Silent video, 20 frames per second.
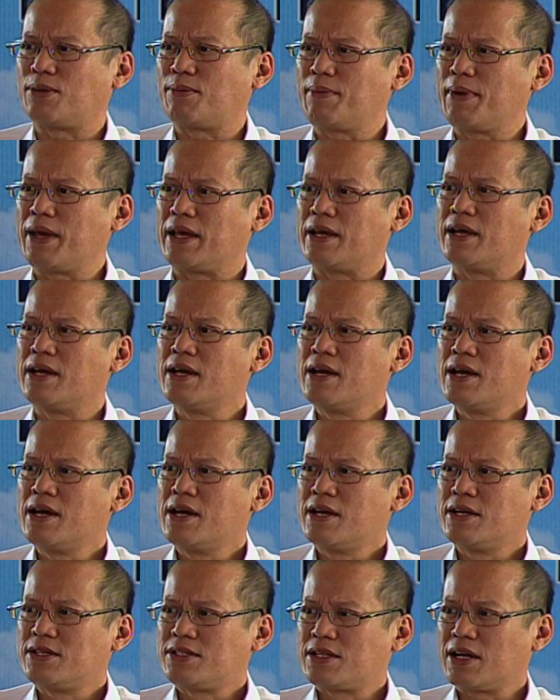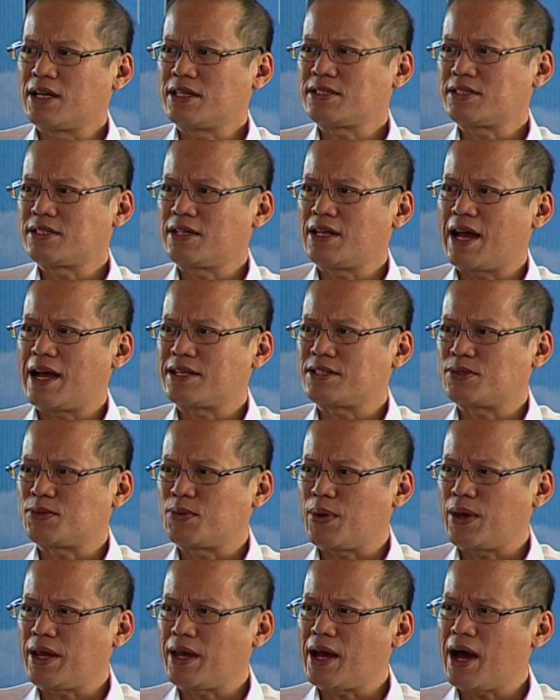be, just last
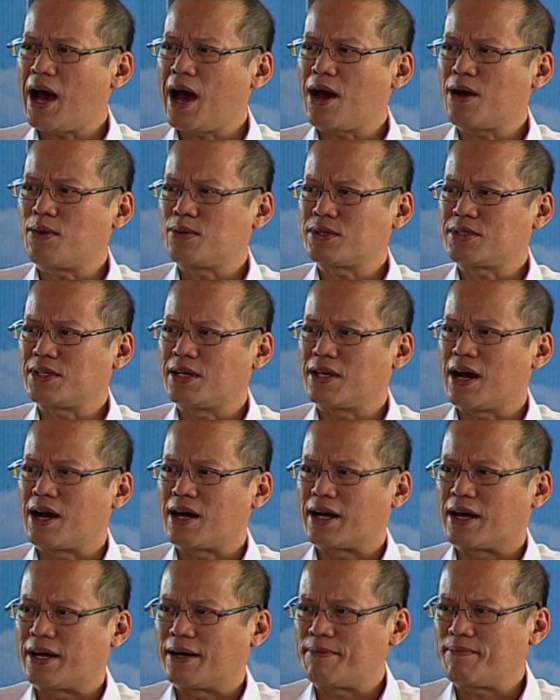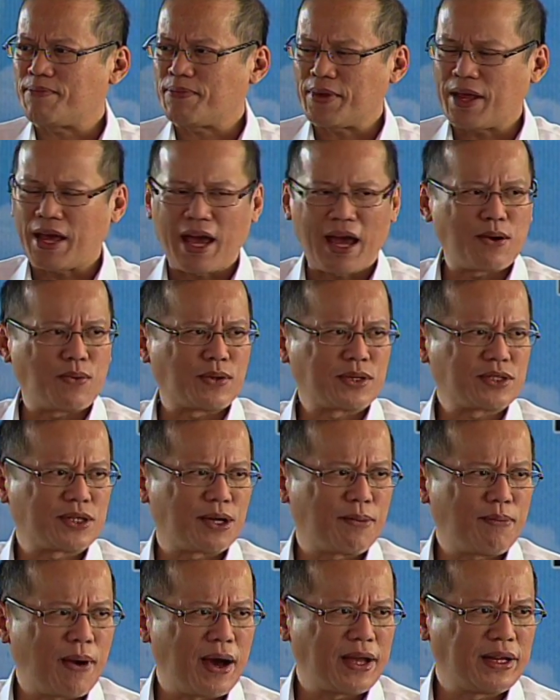week I was in Naga and was
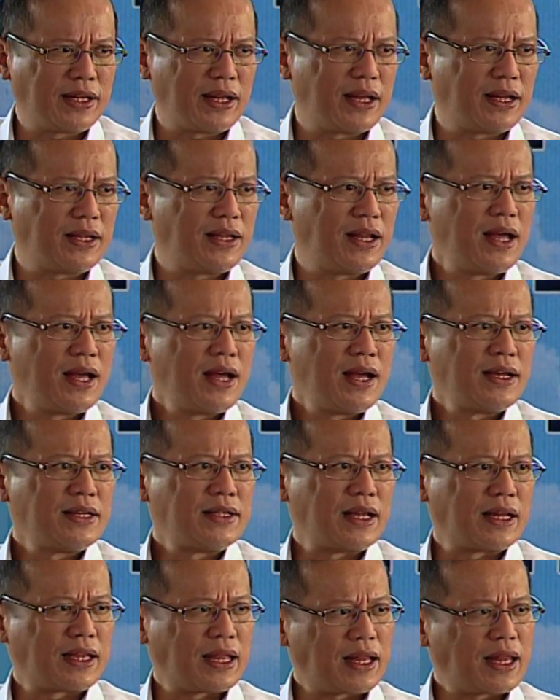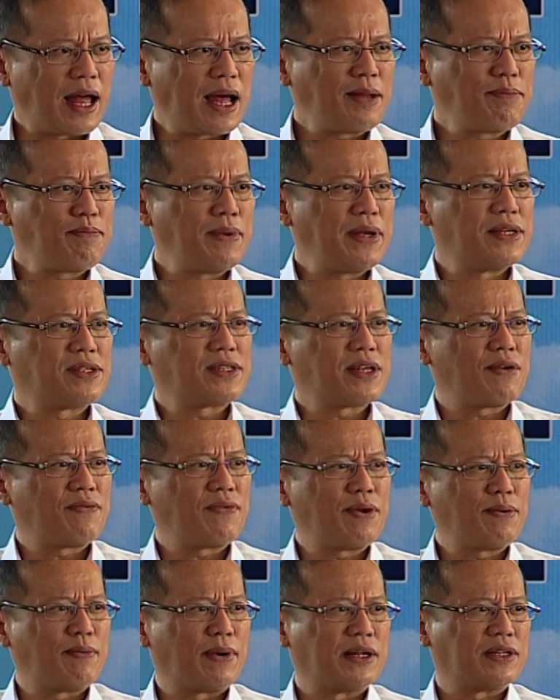reminded that it had been
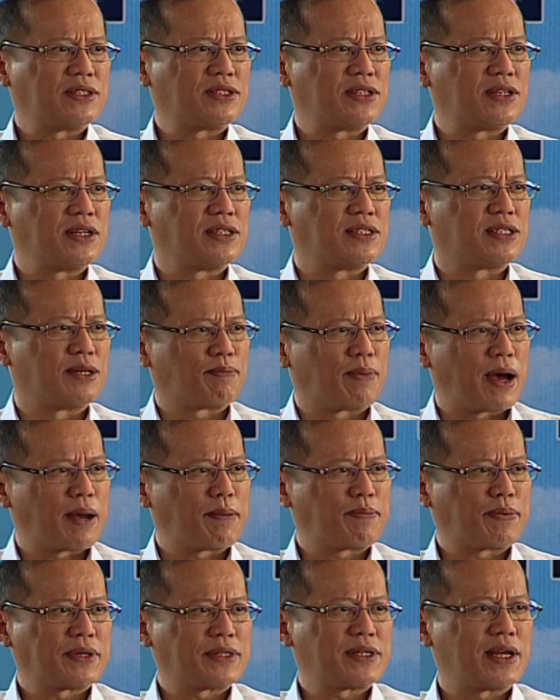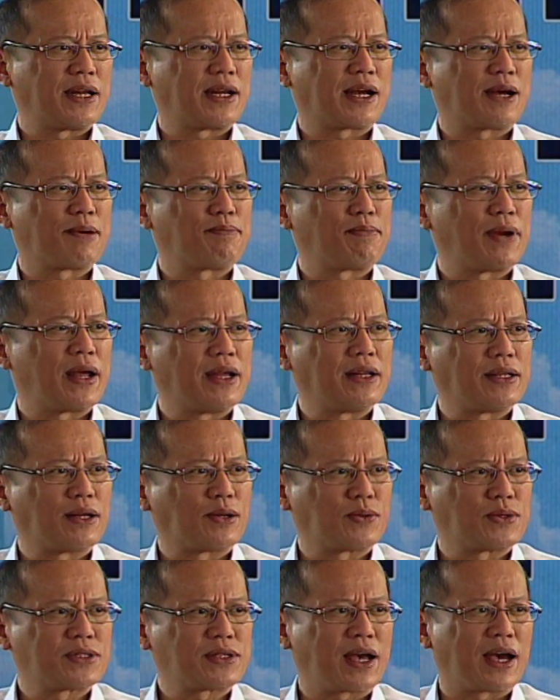7 months since the Piper Seneca plane that
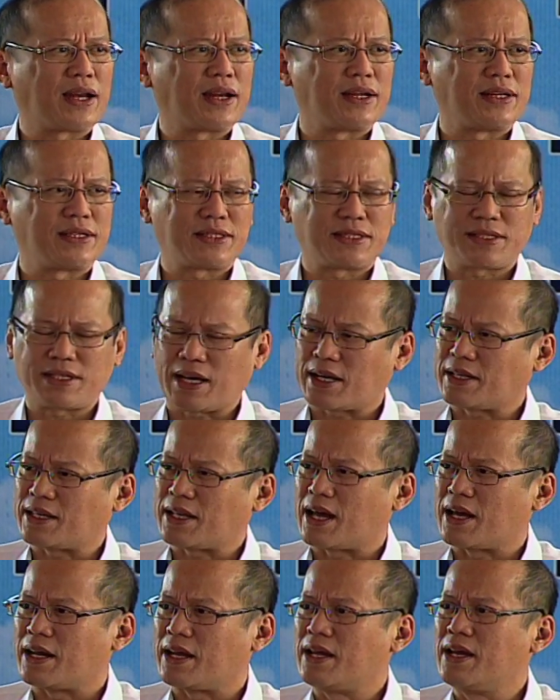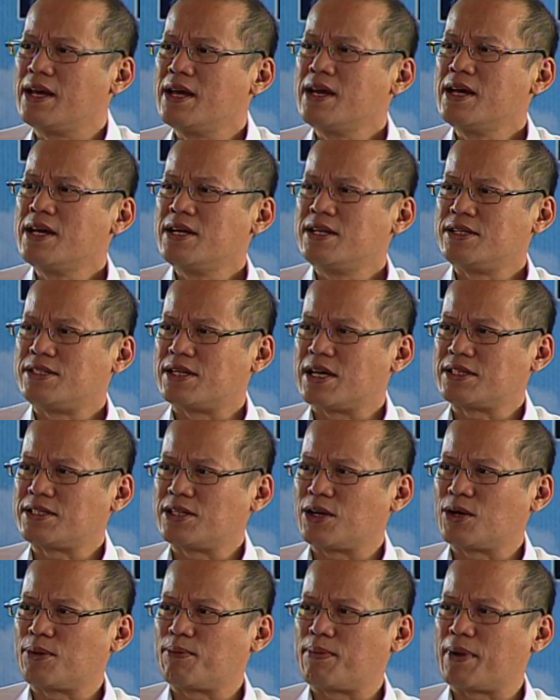was carrying the Secretary Jesse
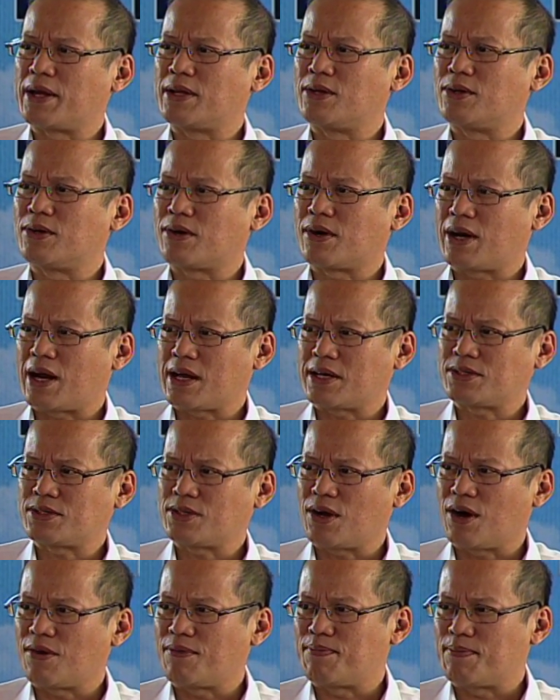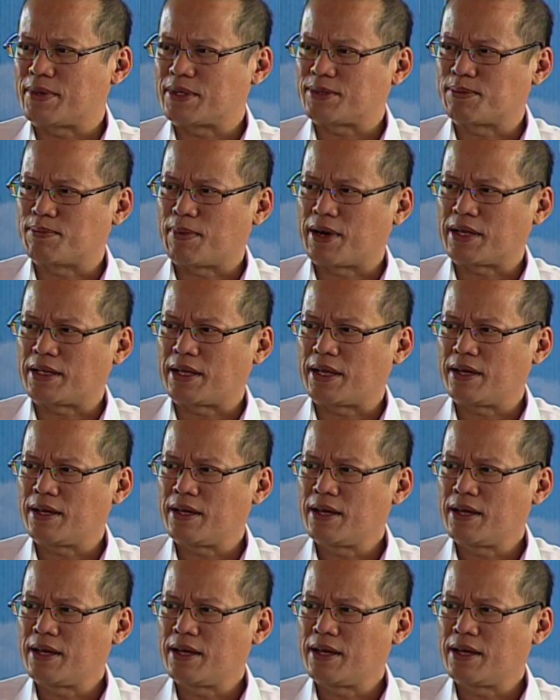Robredo crashed off Masbate.